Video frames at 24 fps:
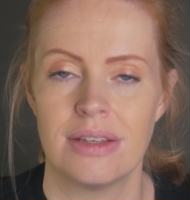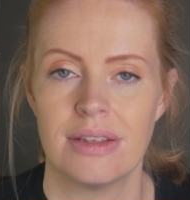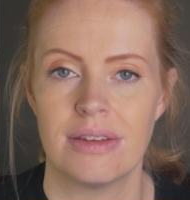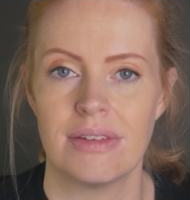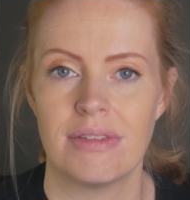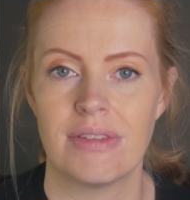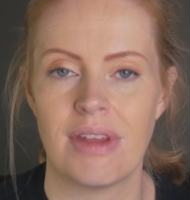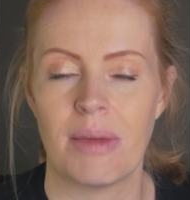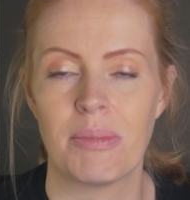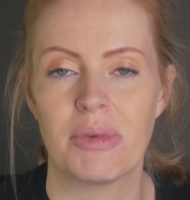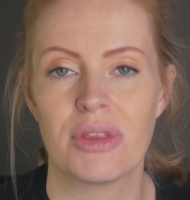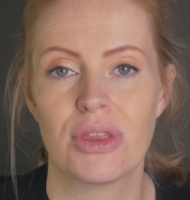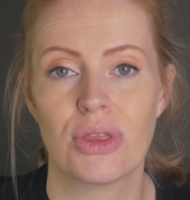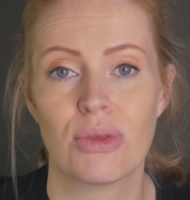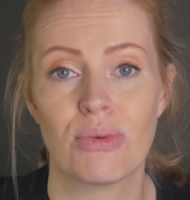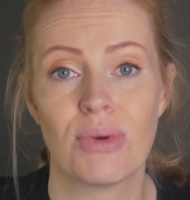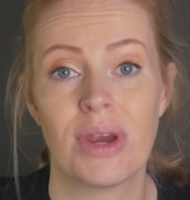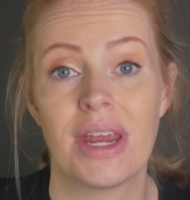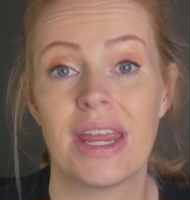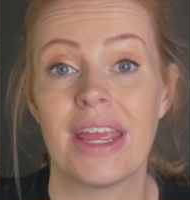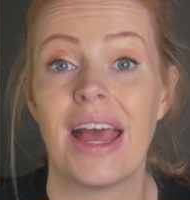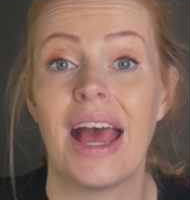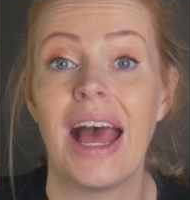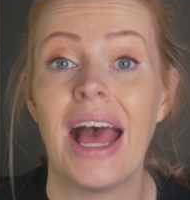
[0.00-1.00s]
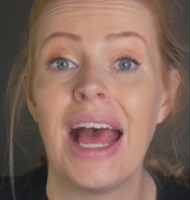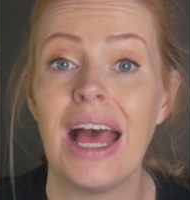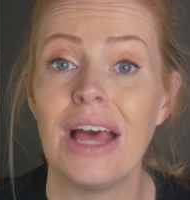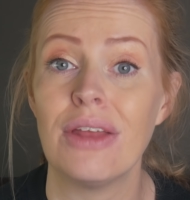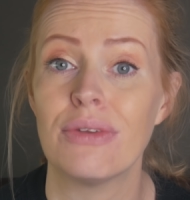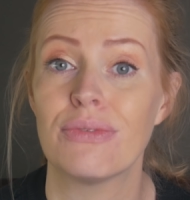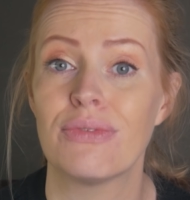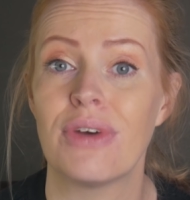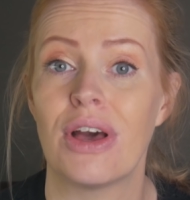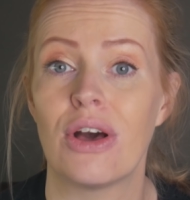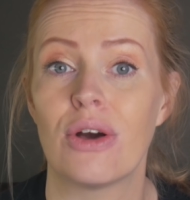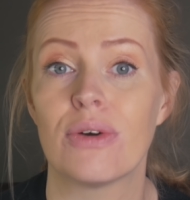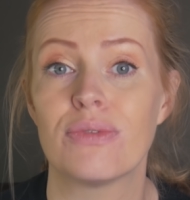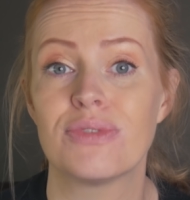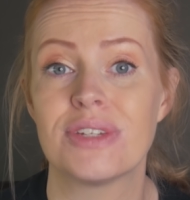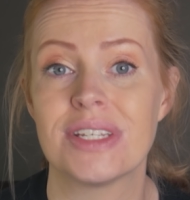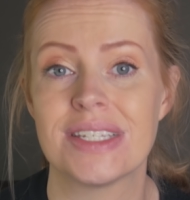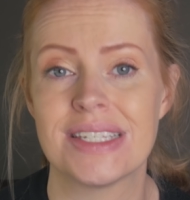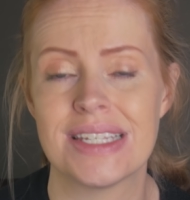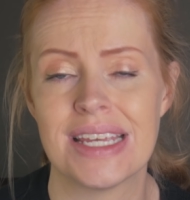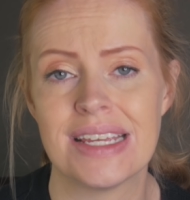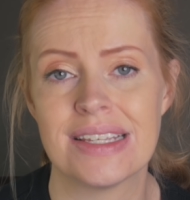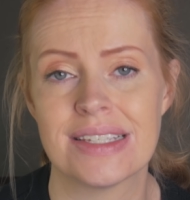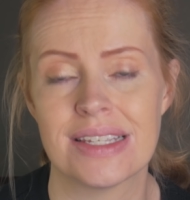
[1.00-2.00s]
Number 3, heart valve
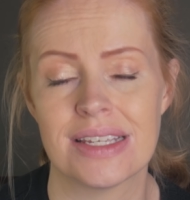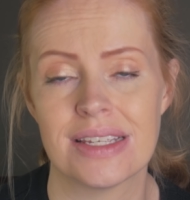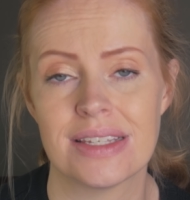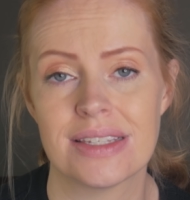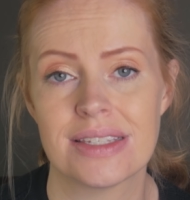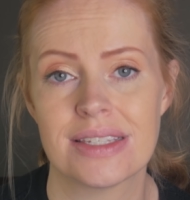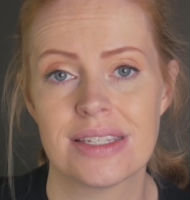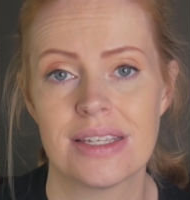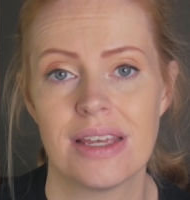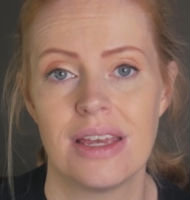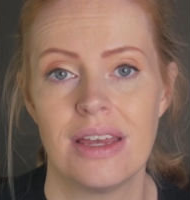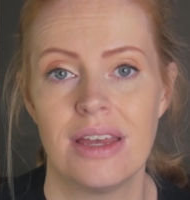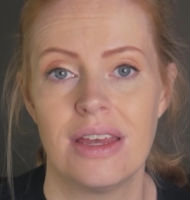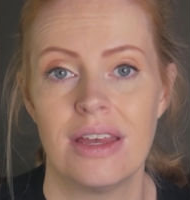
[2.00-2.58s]
diseases.